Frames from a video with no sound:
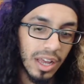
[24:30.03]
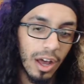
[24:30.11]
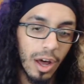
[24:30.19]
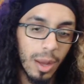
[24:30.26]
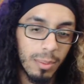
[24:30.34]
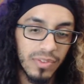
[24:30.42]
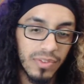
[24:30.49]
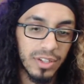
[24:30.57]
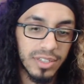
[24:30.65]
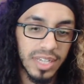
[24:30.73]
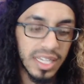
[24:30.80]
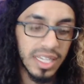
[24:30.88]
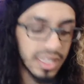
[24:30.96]
um, if there's
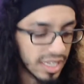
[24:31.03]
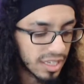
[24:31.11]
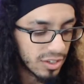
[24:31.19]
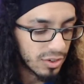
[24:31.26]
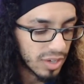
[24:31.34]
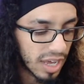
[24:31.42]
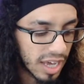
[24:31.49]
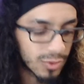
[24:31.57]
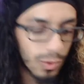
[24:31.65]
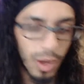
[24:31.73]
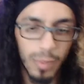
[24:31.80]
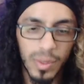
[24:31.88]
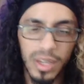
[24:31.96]
anything you guys
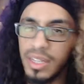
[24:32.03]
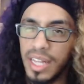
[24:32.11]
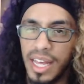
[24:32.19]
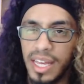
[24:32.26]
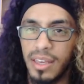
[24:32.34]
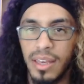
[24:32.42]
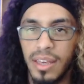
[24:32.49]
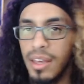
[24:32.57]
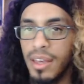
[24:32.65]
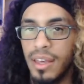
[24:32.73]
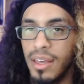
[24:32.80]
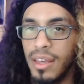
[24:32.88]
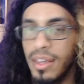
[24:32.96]
want me to like,
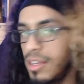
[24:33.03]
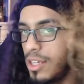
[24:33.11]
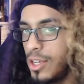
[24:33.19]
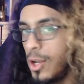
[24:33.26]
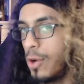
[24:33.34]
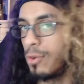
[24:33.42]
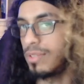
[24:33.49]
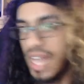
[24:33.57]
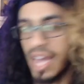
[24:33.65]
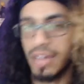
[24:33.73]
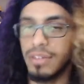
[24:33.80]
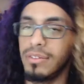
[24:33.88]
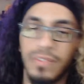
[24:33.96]
you know,
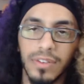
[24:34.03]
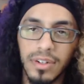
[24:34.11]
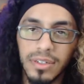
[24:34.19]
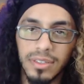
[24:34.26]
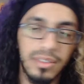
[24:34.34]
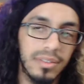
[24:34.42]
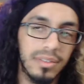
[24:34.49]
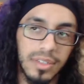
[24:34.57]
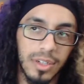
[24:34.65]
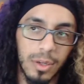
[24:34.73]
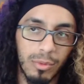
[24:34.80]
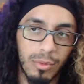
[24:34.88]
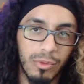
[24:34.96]
tackle first, you
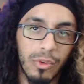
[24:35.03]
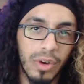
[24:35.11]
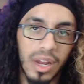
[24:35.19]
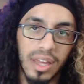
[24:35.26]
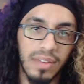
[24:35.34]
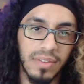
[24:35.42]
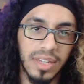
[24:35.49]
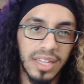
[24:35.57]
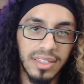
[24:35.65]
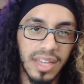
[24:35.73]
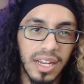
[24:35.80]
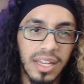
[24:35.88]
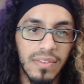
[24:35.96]
know, before I even get
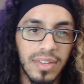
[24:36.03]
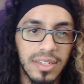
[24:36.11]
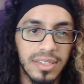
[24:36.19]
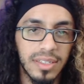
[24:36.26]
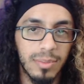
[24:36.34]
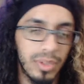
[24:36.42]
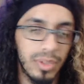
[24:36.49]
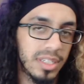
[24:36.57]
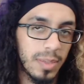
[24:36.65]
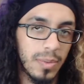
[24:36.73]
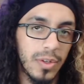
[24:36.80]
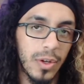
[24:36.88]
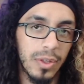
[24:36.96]
to any of this, please let
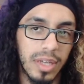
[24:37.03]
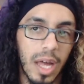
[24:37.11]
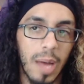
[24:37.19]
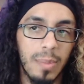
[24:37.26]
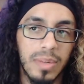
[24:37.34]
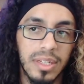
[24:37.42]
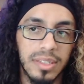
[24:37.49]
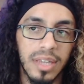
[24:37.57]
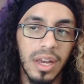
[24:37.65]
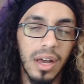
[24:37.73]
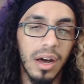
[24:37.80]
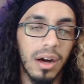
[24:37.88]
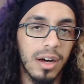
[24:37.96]
me know in the comments.
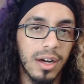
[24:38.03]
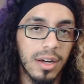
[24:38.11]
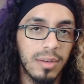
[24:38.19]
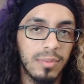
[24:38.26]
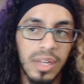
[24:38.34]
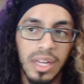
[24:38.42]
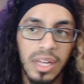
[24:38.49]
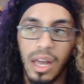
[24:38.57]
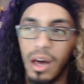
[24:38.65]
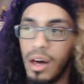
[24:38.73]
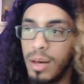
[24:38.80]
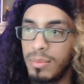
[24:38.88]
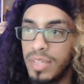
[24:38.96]
Um,
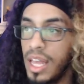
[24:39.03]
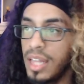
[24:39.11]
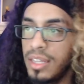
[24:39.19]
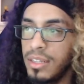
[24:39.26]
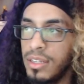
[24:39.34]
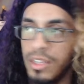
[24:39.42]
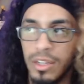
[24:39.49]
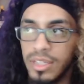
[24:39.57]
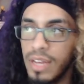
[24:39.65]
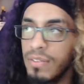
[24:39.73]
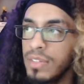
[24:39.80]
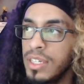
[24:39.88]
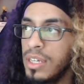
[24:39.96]
um, and, you know,
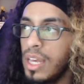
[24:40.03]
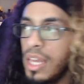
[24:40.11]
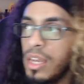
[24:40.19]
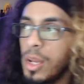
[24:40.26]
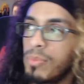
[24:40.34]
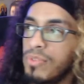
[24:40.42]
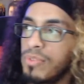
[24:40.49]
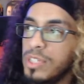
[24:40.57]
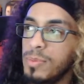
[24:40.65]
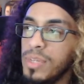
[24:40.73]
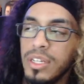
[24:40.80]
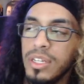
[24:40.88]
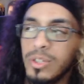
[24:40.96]
definitely hit up Viz
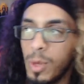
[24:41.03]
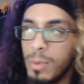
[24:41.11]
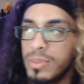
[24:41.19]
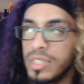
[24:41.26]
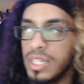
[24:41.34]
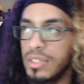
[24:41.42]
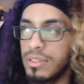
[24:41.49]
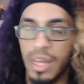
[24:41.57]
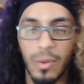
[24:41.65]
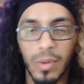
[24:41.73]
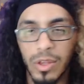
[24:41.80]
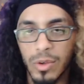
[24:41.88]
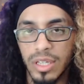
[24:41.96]
Media's website so that
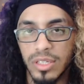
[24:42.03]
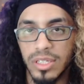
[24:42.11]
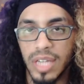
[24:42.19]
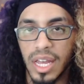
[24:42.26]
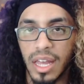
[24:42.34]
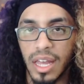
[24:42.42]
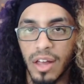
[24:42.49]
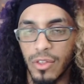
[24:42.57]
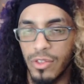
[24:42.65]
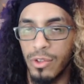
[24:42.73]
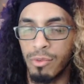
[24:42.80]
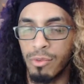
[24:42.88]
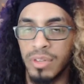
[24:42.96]
way you can check out
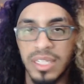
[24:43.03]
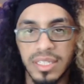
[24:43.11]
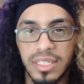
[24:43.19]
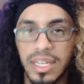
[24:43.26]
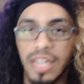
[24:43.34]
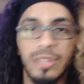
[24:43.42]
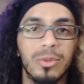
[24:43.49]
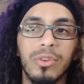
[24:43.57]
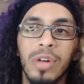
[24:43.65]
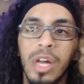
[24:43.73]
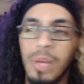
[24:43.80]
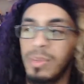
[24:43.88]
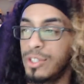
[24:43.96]
the release schedule,
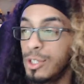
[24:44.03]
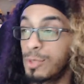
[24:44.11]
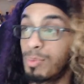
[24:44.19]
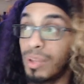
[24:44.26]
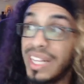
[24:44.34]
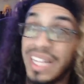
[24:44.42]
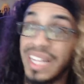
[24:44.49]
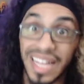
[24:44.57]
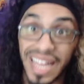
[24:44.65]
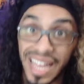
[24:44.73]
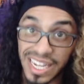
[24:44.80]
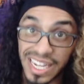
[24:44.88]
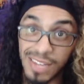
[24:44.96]
because there's
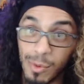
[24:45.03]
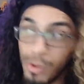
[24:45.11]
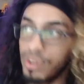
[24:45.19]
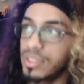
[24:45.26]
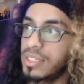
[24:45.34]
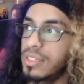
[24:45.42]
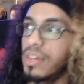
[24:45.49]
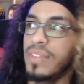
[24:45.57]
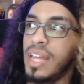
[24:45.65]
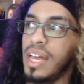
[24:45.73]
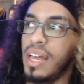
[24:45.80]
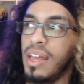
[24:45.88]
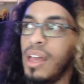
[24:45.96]
plenty more stuff
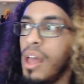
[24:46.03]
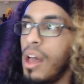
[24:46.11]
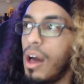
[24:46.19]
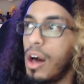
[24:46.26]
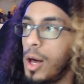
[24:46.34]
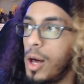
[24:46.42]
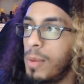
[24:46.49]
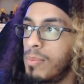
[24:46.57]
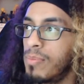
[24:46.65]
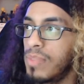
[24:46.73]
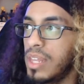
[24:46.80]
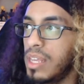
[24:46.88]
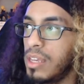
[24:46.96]
that, um,
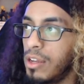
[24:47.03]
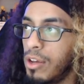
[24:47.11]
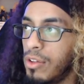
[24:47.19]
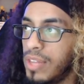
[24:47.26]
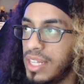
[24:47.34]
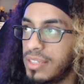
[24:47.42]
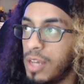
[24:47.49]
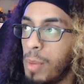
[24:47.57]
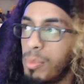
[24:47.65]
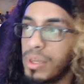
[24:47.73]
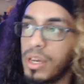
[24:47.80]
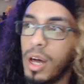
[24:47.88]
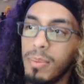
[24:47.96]
you know, that's up
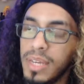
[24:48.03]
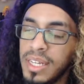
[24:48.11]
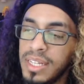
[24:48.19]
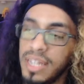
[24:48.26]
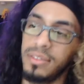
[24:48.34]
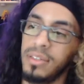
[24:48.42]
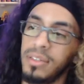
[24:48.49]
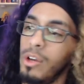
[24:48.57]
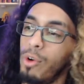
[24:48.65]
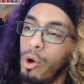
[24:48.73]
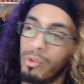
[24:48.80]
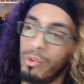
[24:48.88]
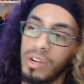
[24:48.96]
and coming, that's
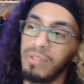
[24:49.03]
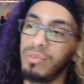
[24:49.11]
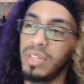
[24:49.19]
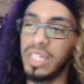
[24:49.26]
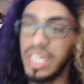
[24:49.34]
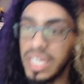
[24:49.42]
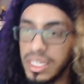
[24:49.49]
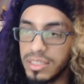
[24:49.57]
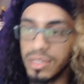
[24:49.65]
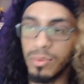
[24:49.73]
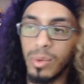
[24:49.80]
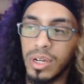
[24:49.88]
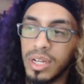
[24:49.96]
already released
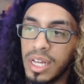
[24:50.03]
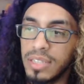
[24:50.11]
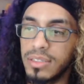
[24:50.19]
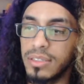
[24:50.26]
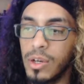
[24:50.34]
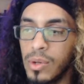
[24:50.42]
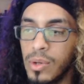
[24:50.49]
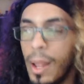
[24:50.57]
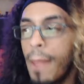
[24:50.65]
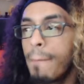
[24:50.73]
and whatnot. So